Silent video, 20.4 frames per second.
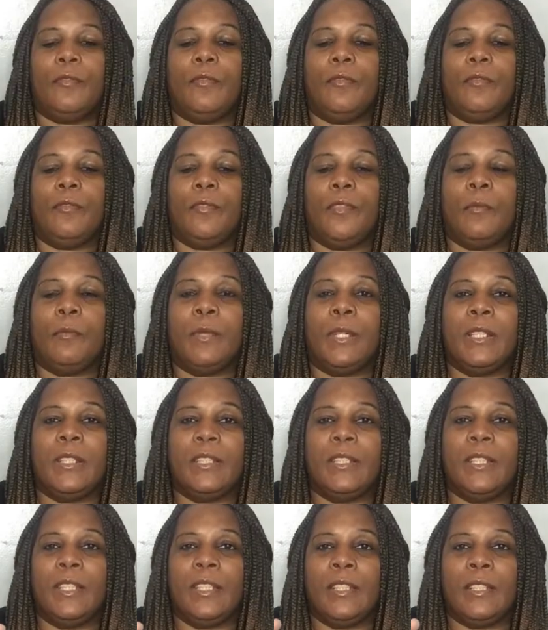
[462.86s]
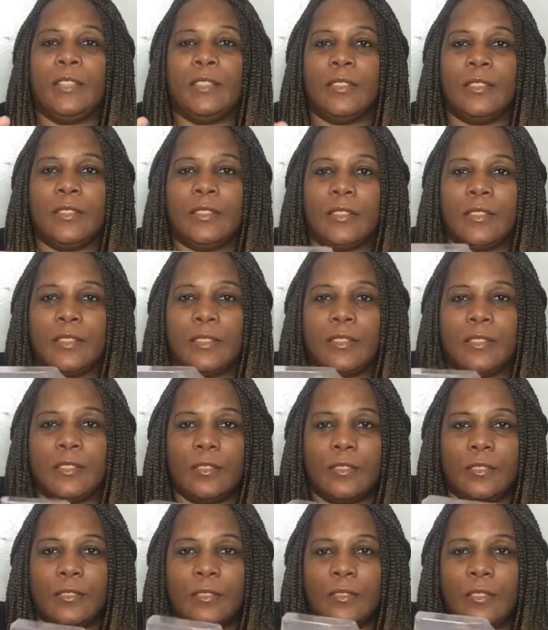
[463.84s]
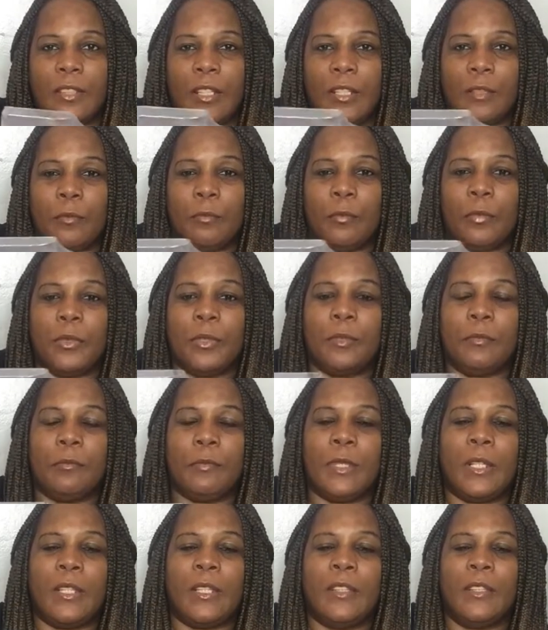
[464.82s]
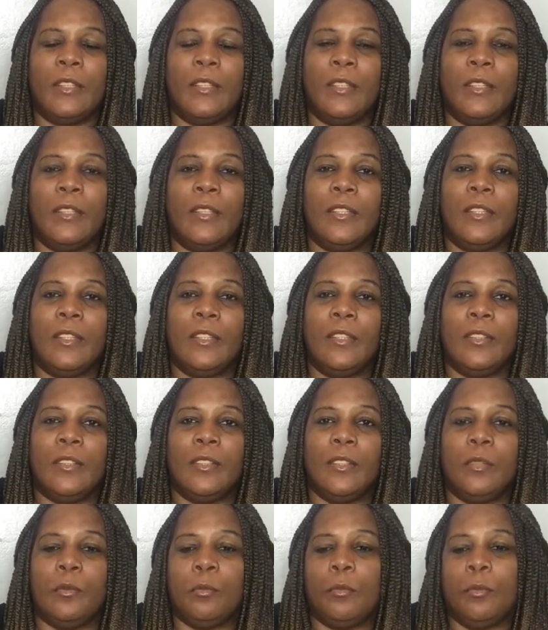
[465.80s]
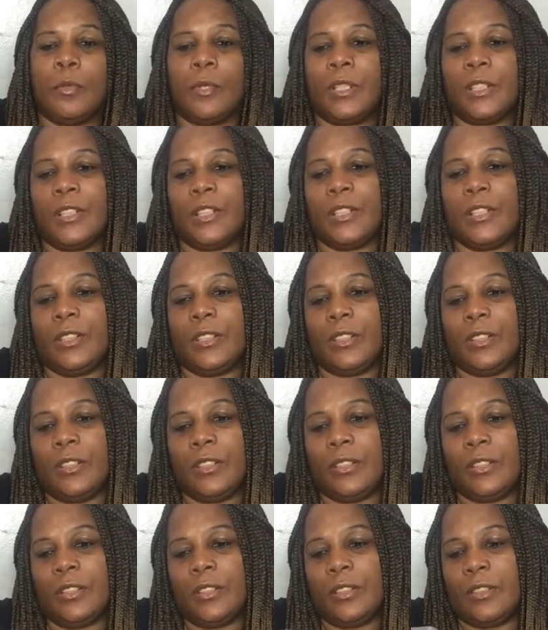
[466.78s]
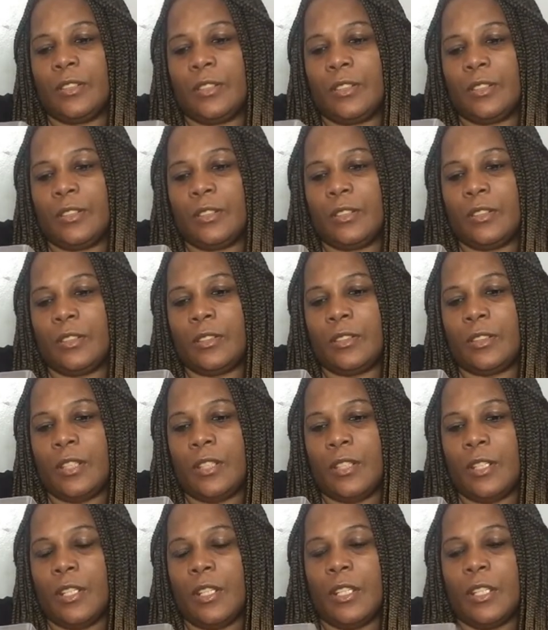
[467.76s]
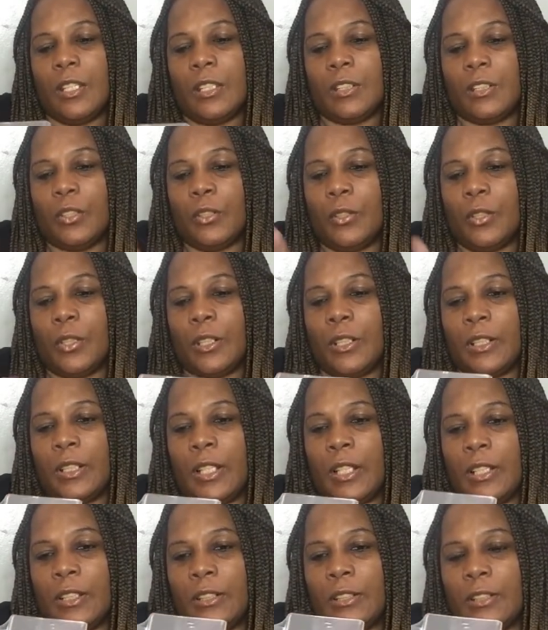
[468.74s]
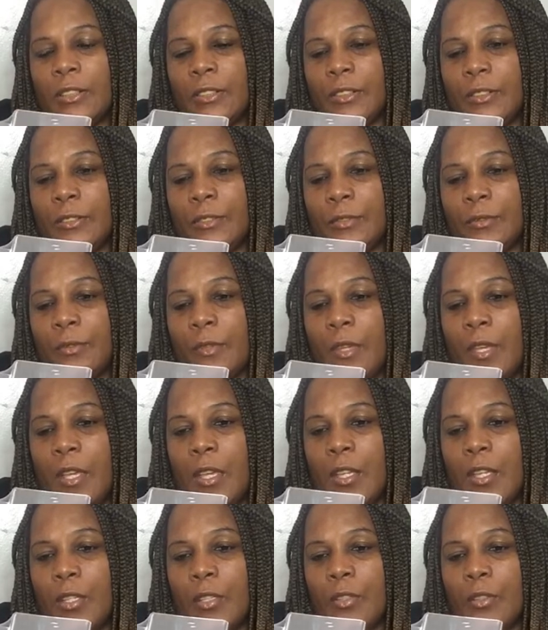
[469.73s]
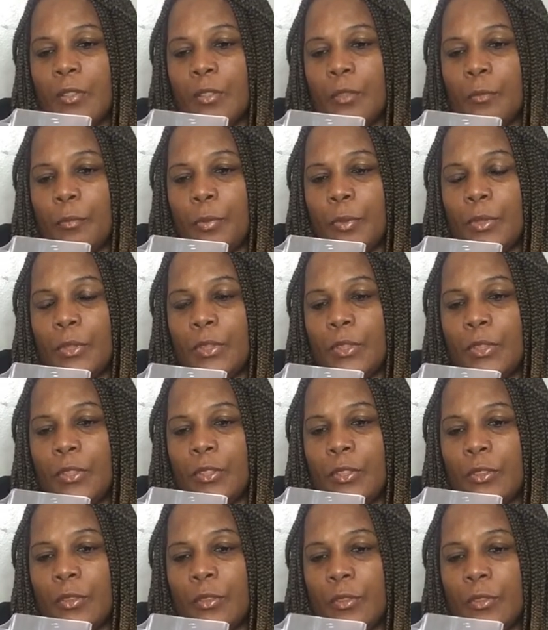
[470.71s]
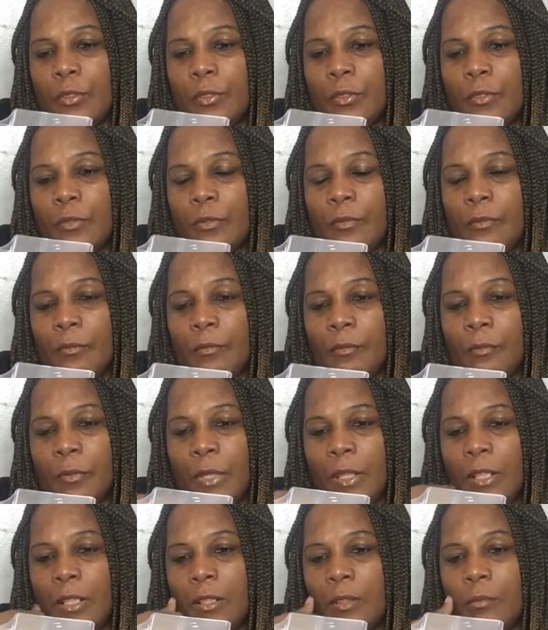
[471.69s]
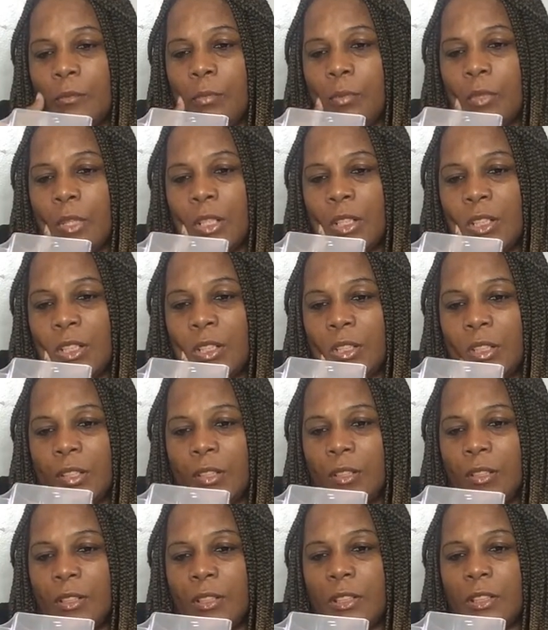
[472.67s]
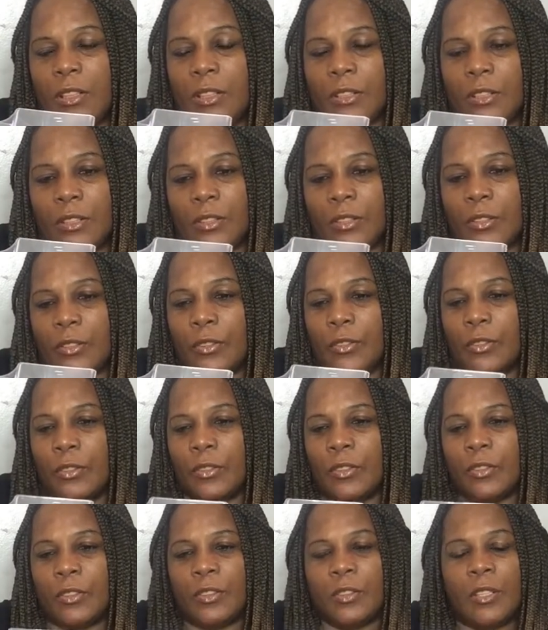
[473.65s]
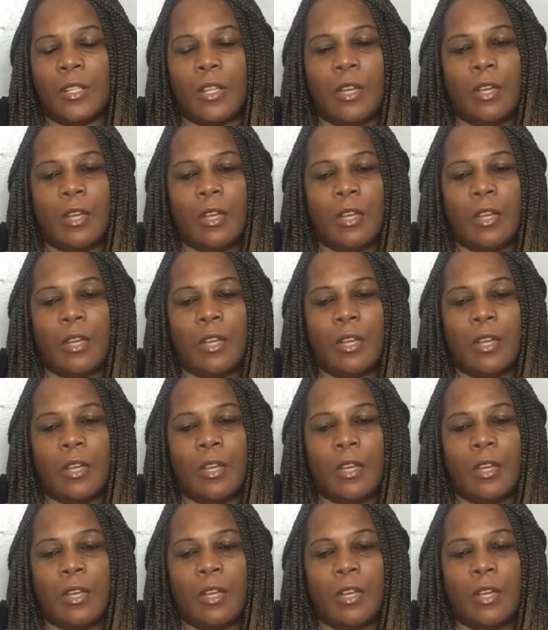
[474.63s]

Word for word: For my desk. So I can put my, you know, brushes. It's an organizer. You can put your makeup brushes, scissors,